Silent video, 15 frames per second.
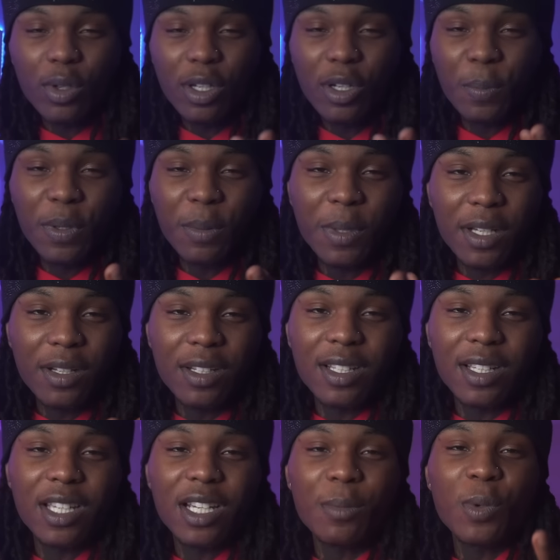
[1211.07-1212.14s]
we gonna pick back up
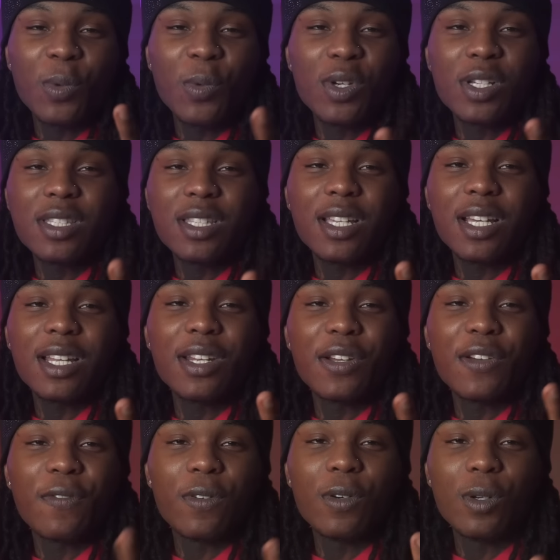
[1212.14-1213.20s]
the camera once the
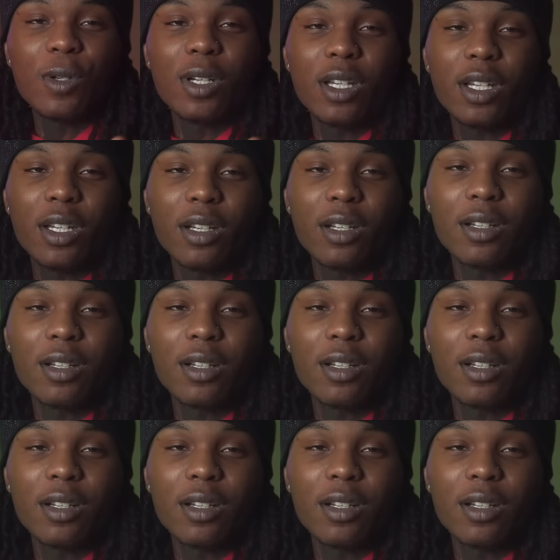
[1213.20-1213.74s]
goddamn food get here.